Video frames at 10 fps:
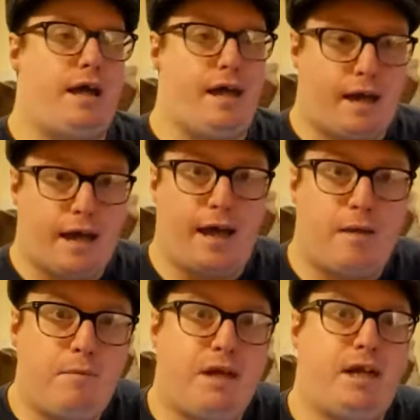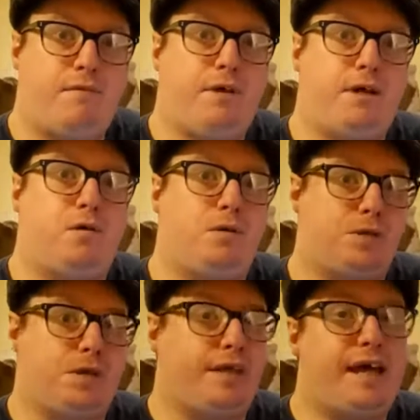It can be
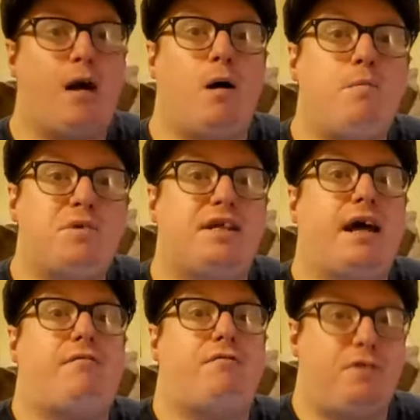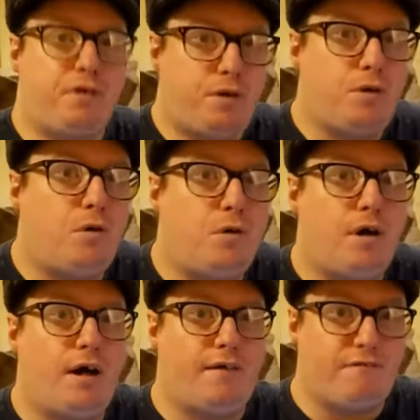difficult to get up to that front
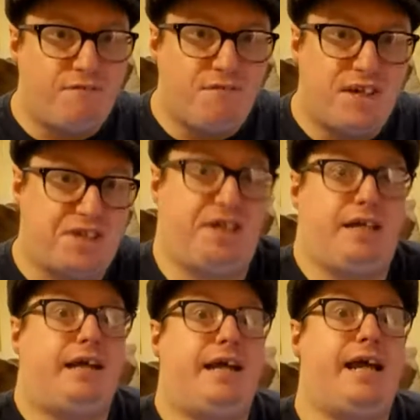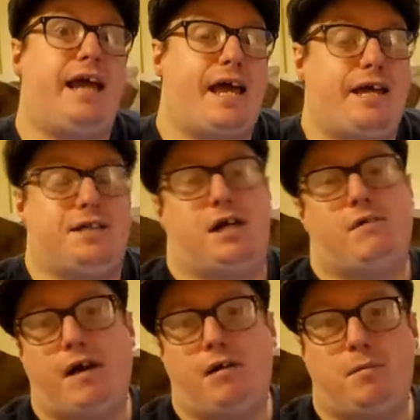door and physically get
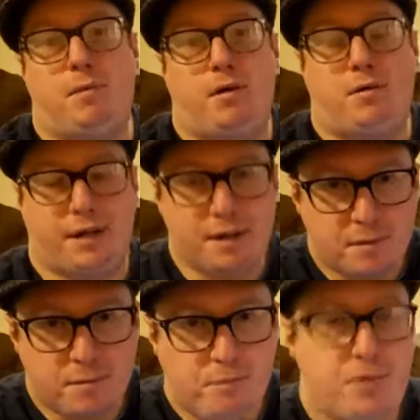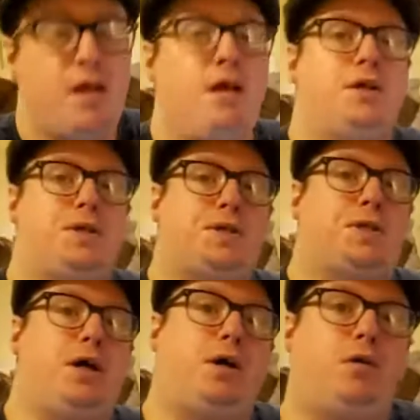yourself out the building.
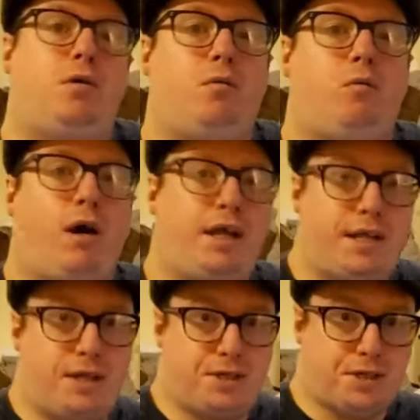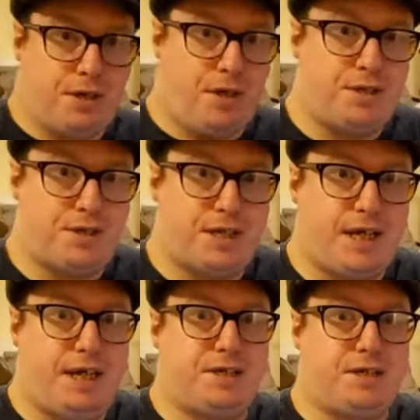So what this does
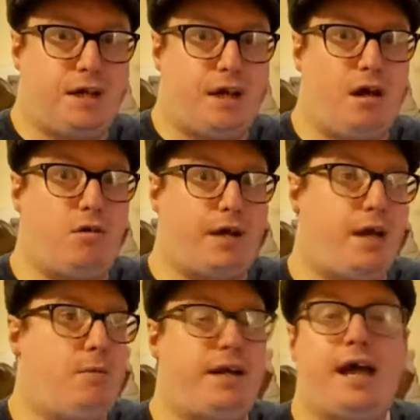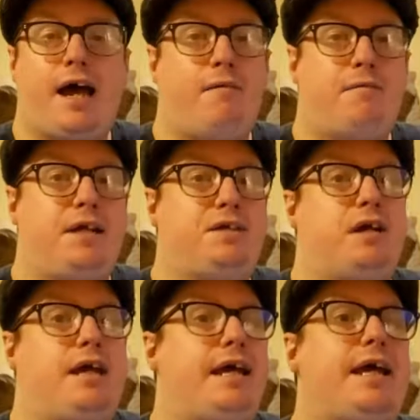is that, okay, when you have
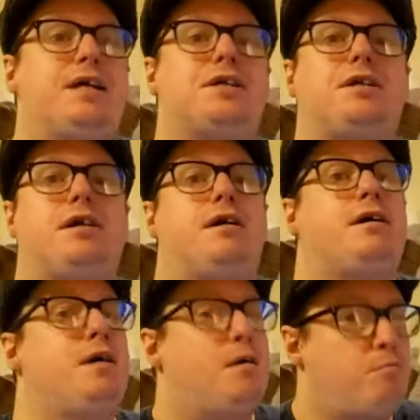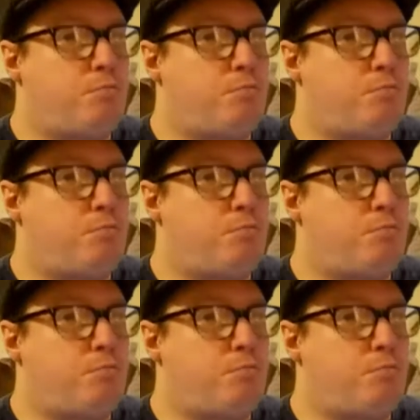things like Easter,